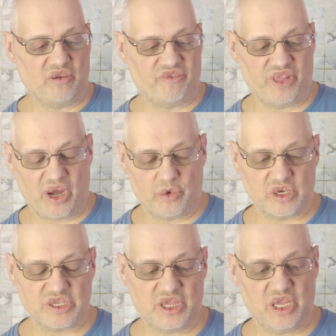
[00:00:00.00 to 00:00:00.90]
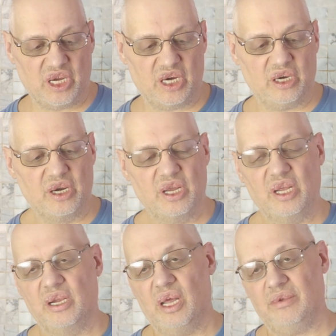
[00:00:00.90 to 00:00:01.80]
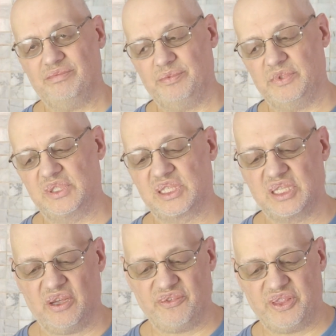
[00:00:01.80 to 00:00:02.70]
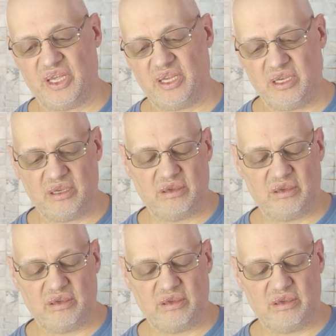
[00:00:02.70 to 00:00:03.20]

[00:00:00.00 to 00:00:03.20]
flowers in there. Stuff that